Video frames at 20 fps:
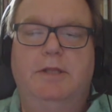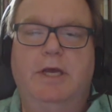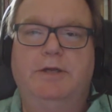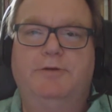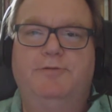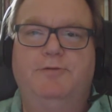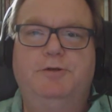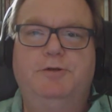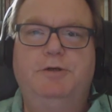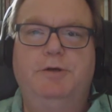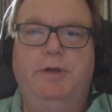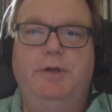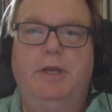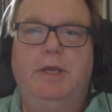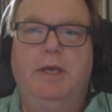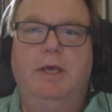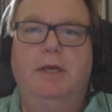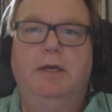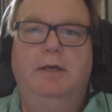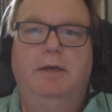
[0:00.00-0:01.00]
Thanks for
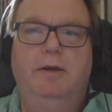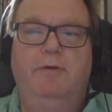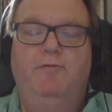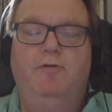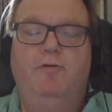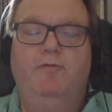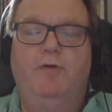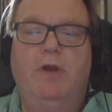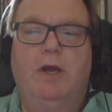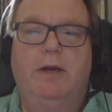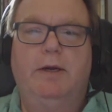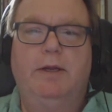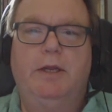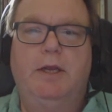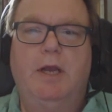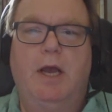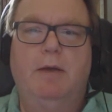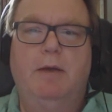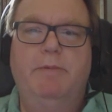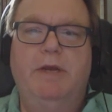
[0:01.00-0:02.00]
tuning in. If you've got
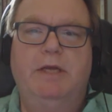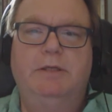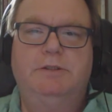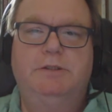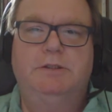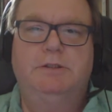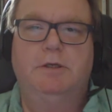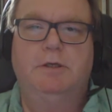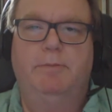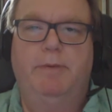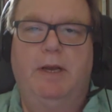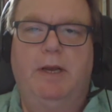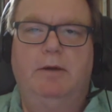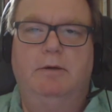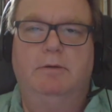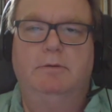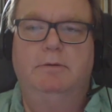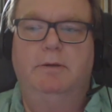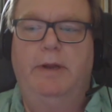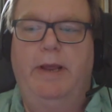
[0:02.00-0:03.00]
any comments
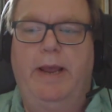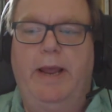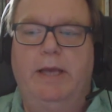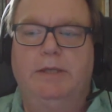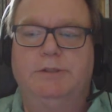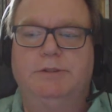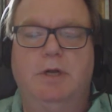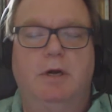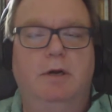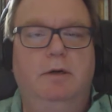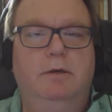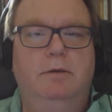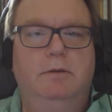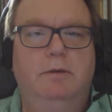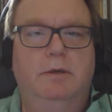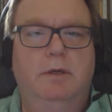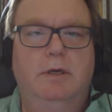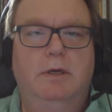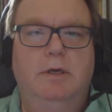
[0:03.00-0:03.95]
about Asnar,